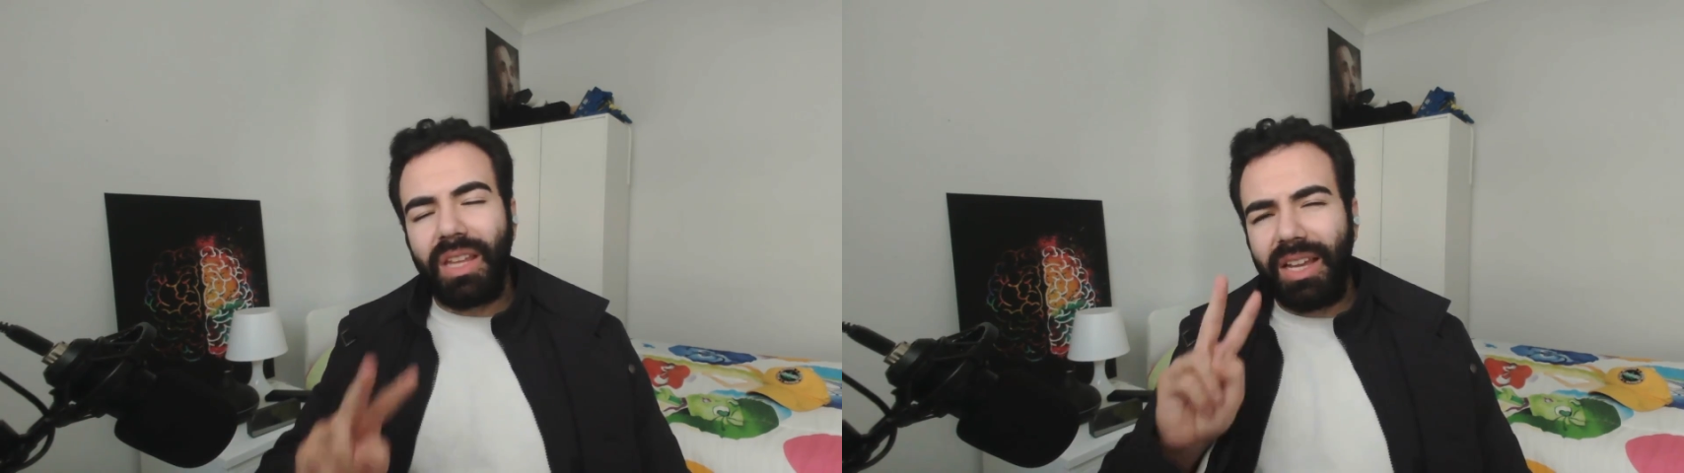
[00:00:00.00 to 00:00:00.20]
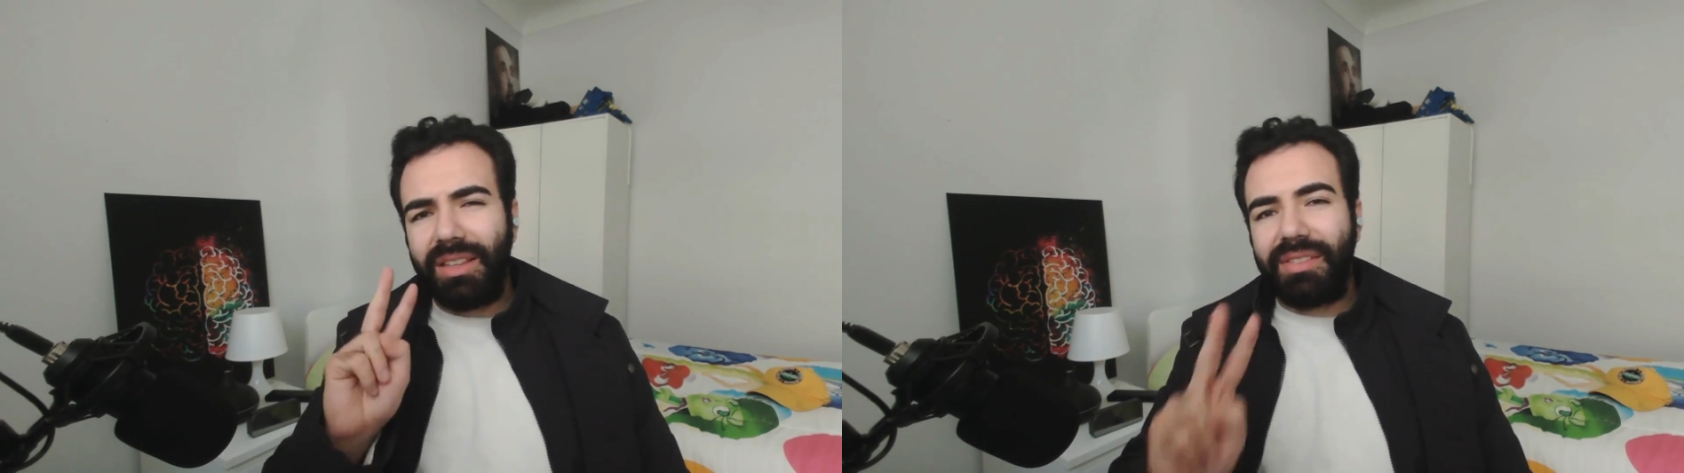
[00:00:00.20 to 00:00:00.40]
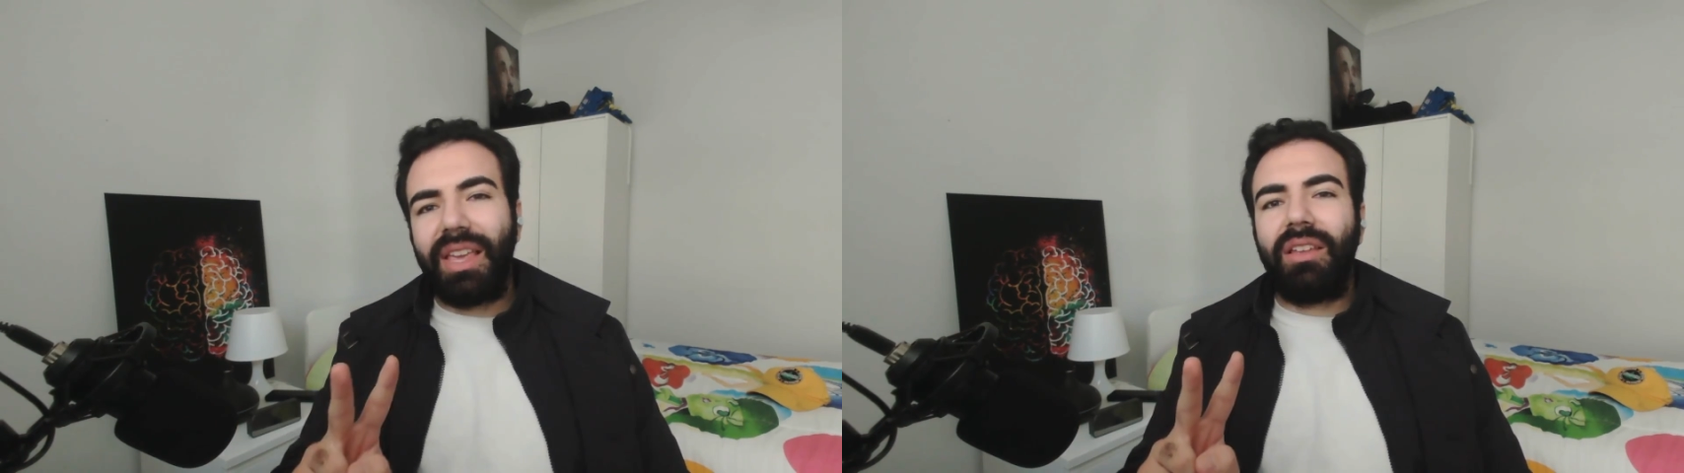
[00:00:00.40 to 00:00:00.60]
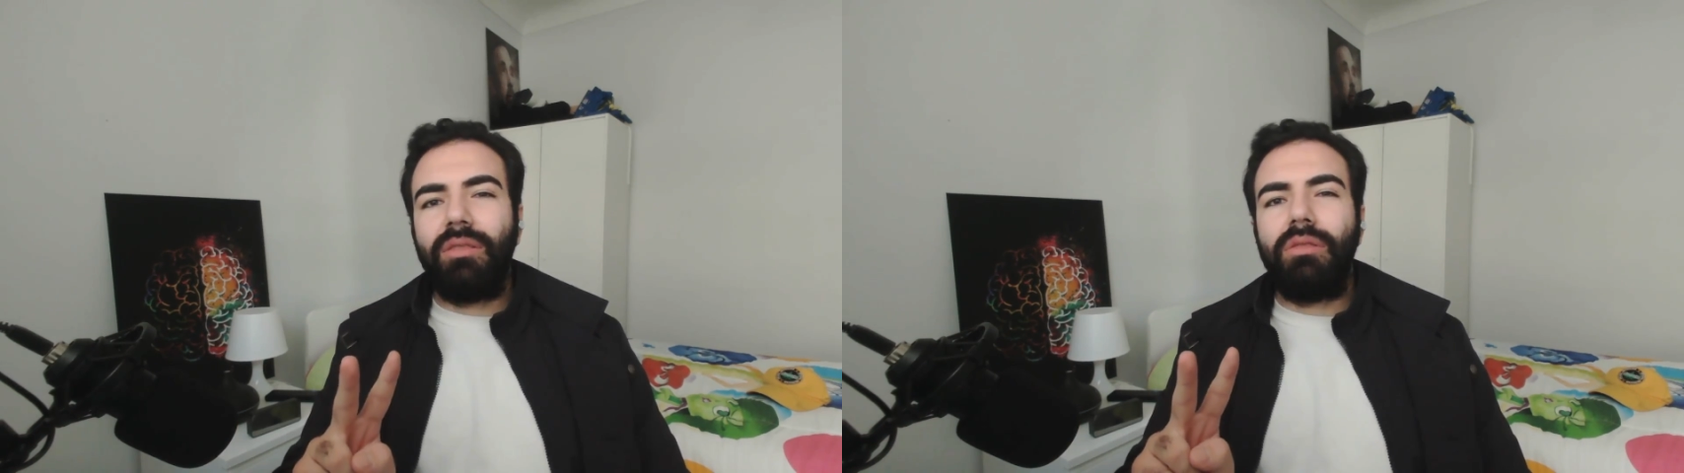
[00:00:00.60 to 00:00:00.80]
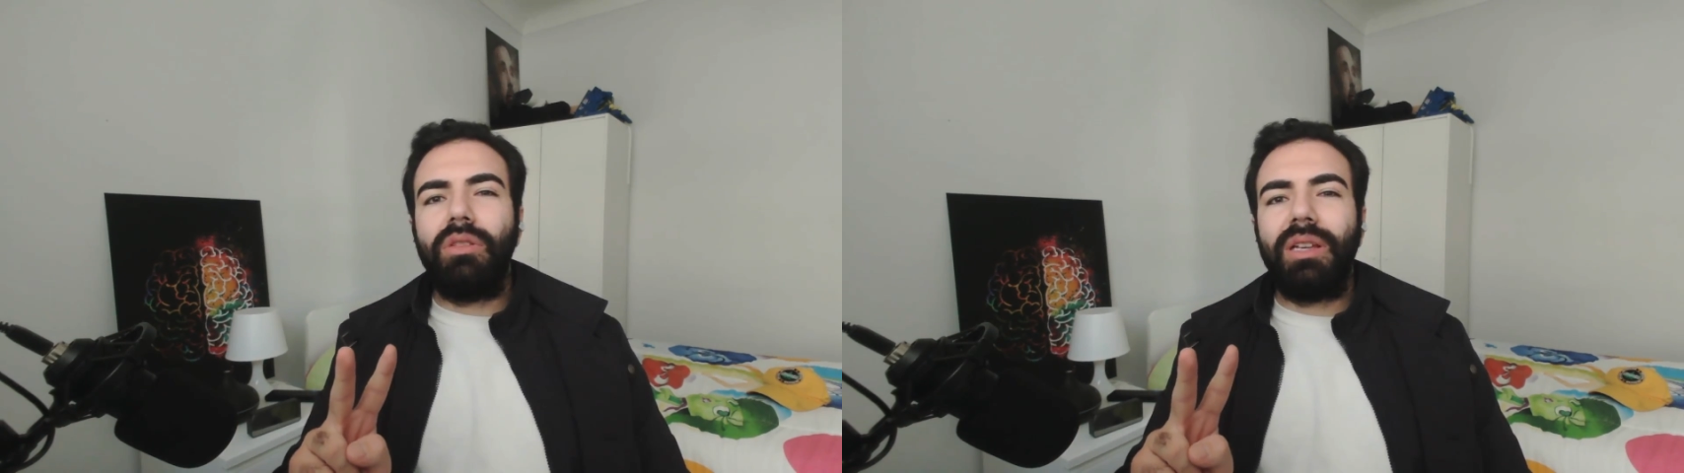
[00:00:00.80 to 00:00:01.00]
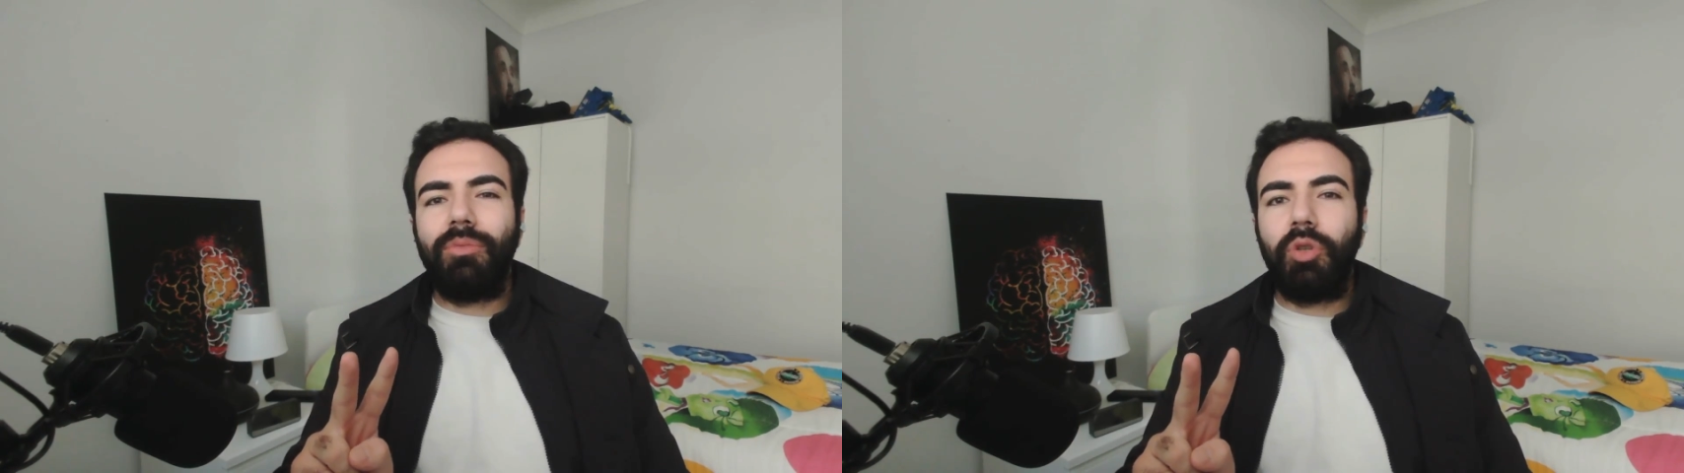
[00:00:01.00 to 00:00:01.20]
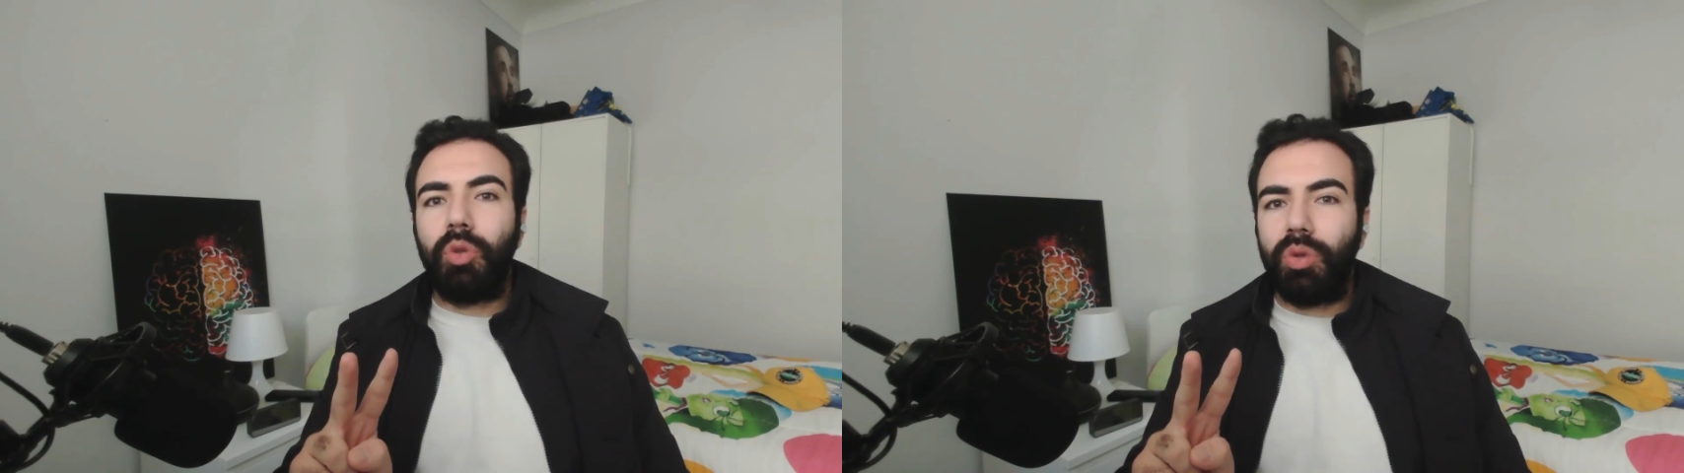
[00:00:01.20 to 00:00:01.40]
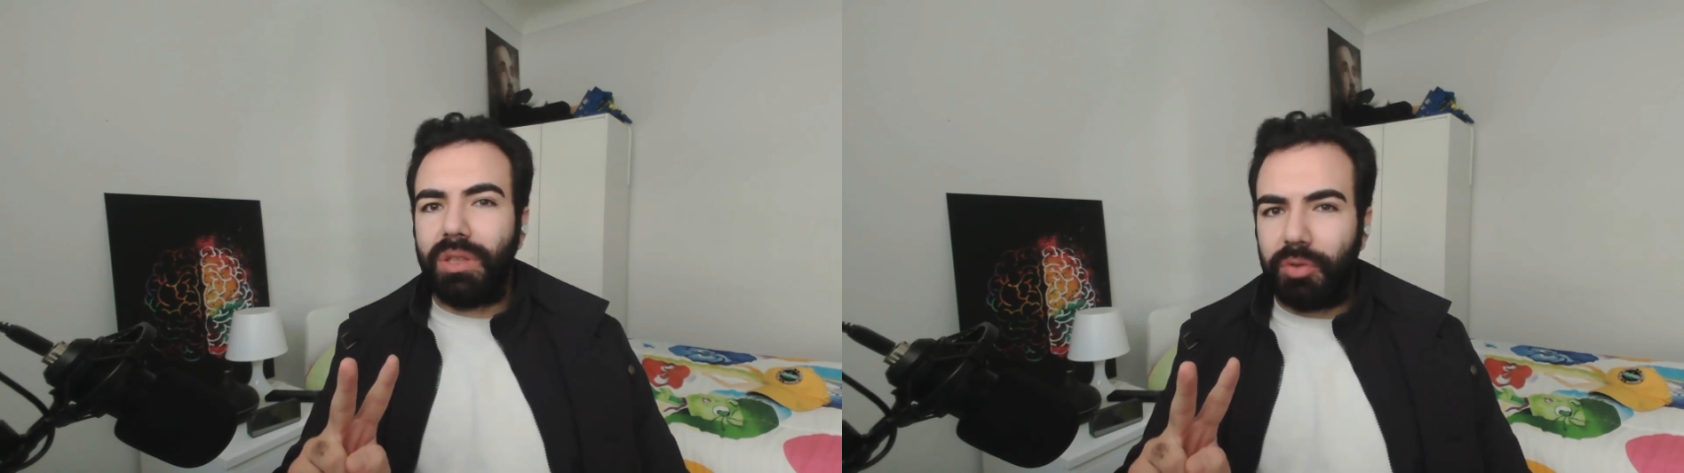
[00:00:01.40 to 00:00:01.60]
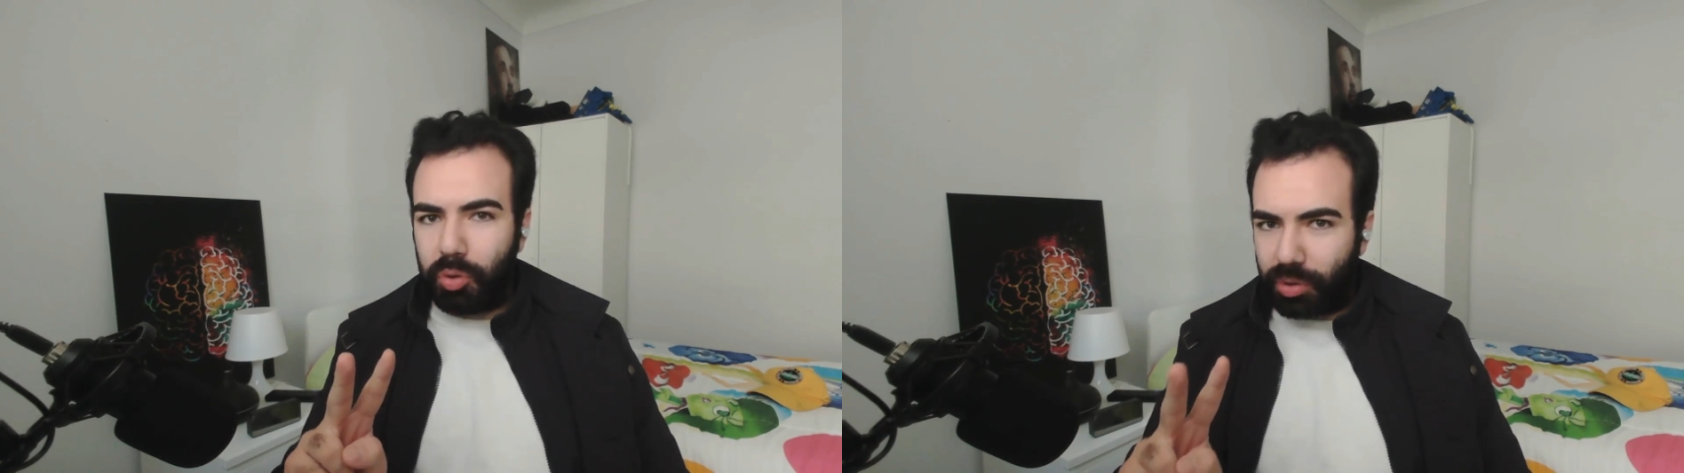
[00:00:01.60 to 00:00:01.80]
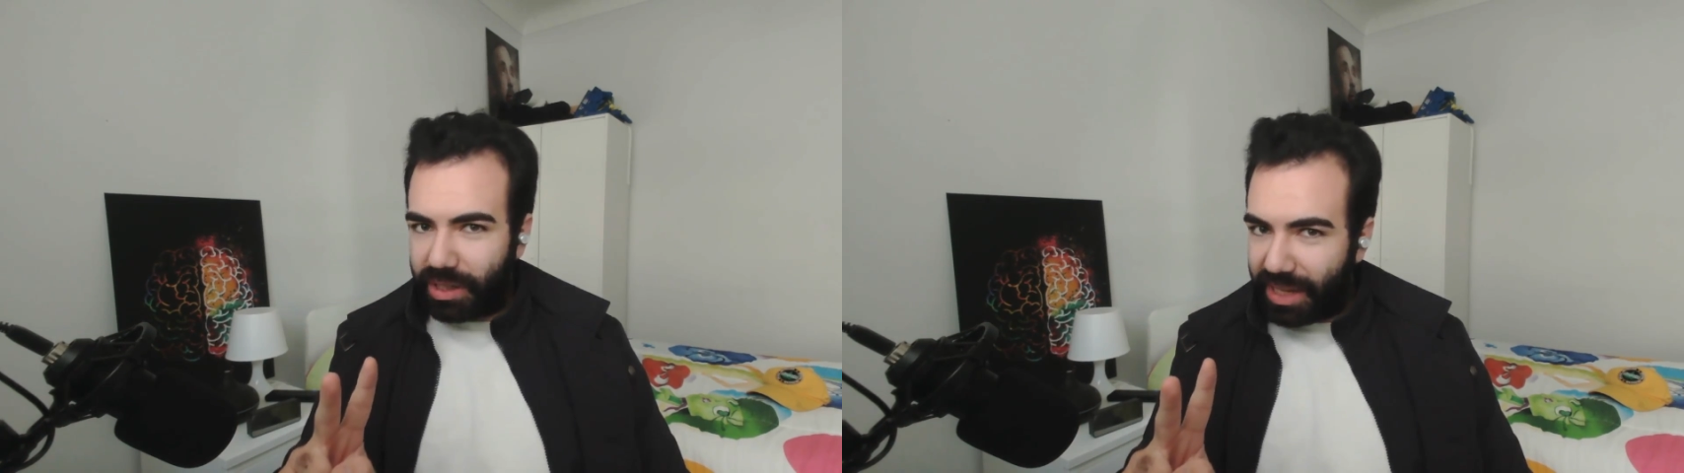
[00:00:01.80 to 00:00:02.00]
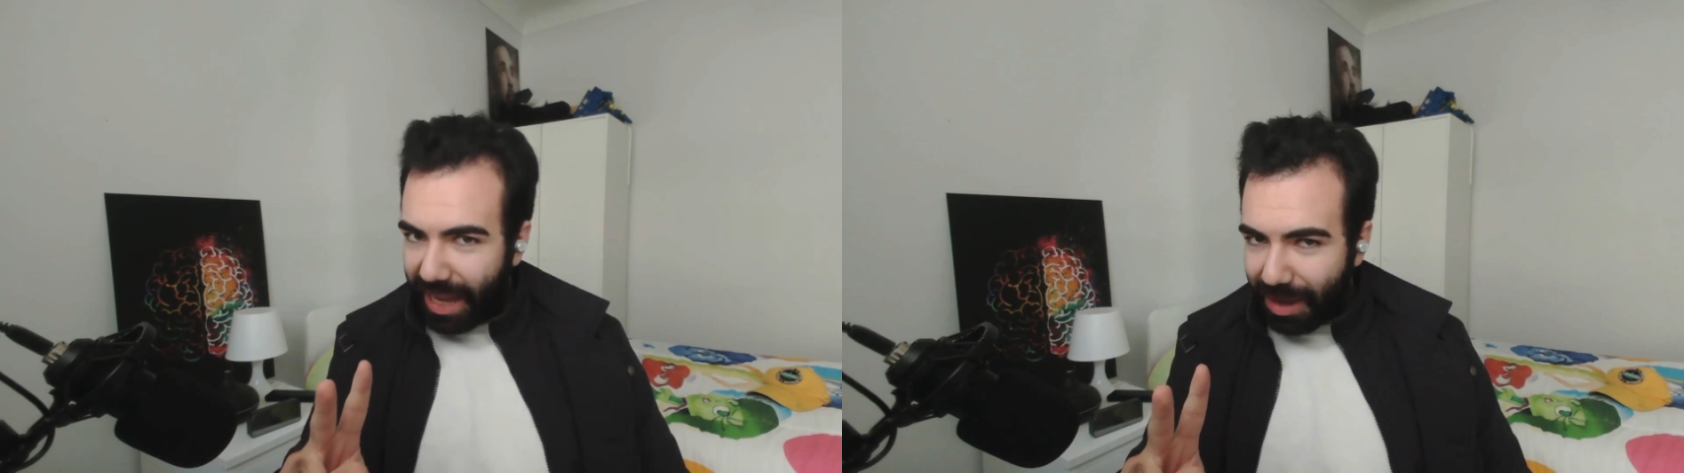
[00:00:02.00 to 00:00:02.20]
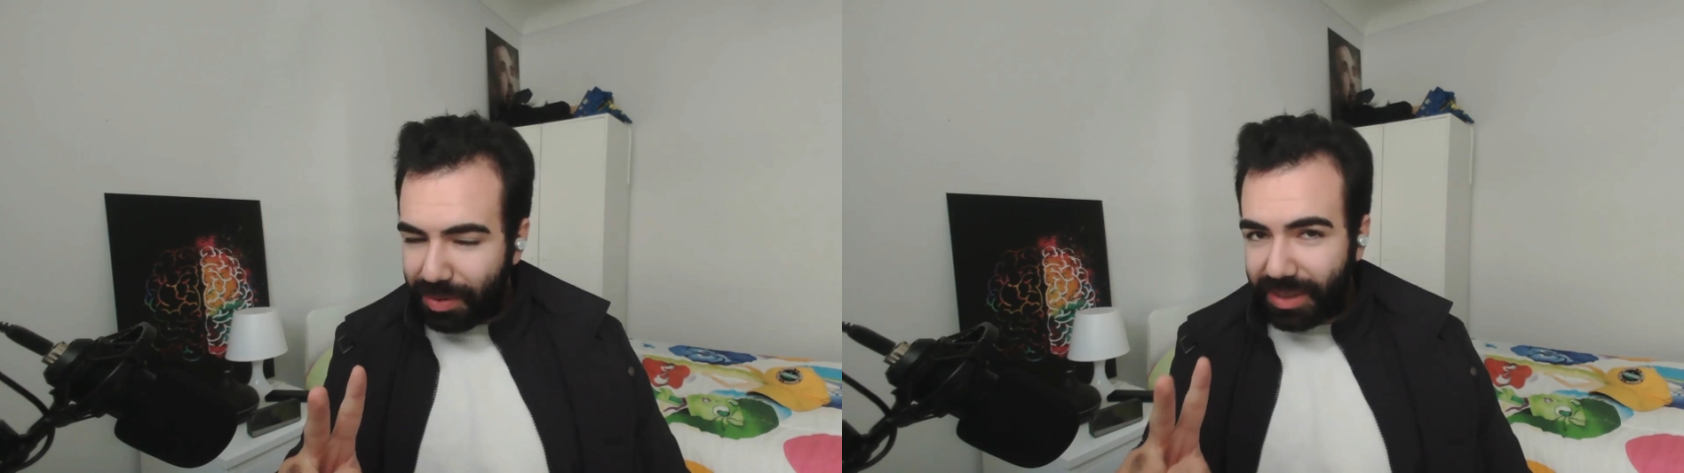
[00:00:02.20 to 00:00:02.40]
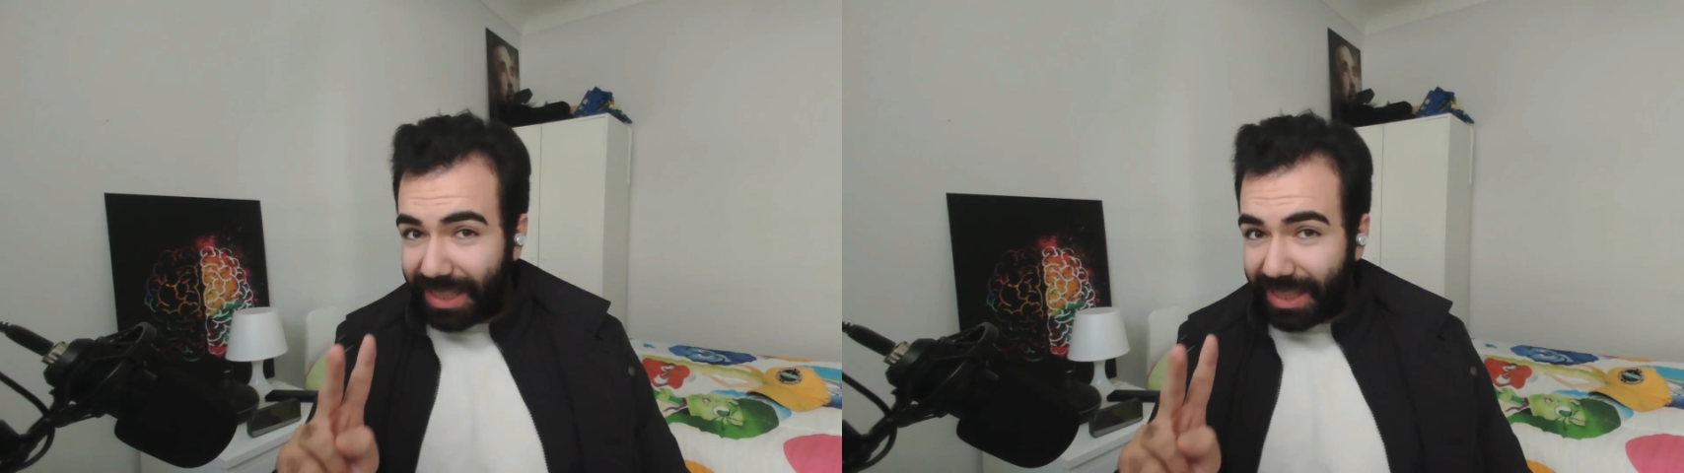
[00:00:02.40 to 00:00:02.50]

And the second tool I'm going to give you to create a habit